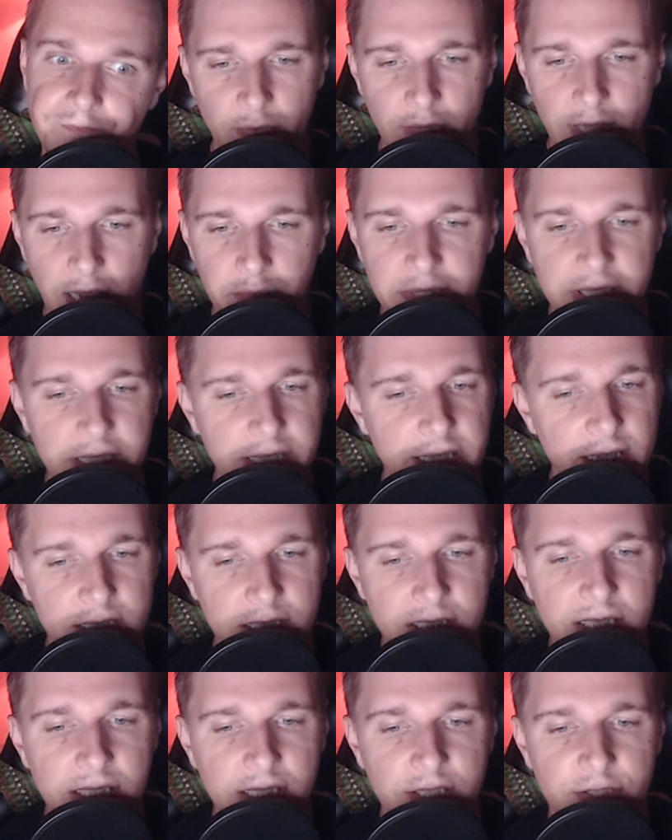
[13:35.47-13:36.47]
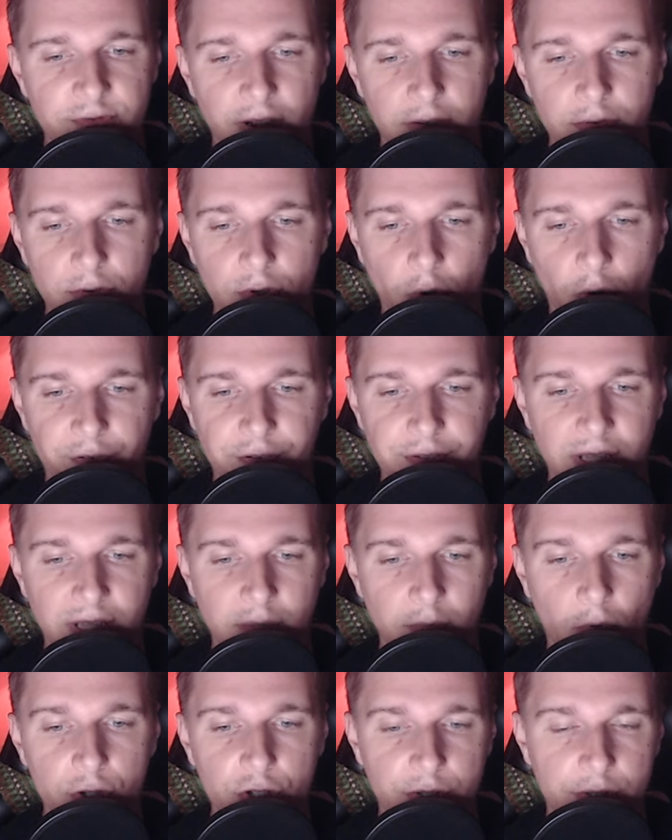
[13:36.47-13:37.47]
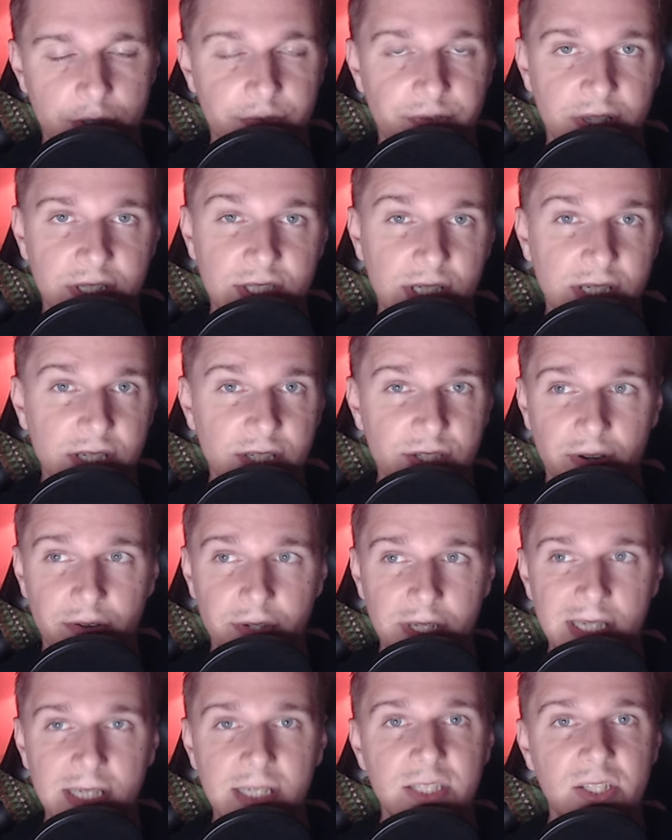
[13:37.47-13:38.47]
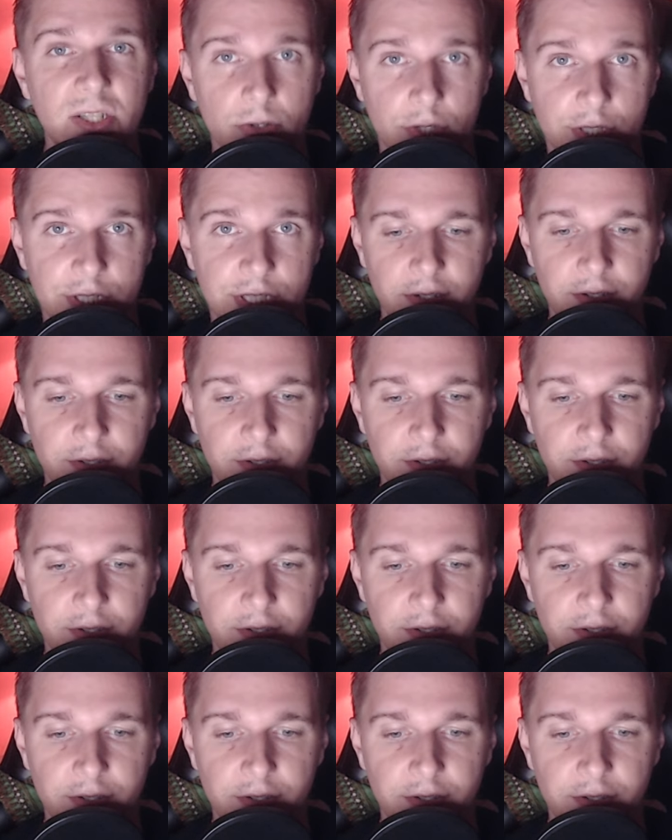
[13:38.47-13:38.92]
I mean, ESE is very often demonstrative SE is very easy to see.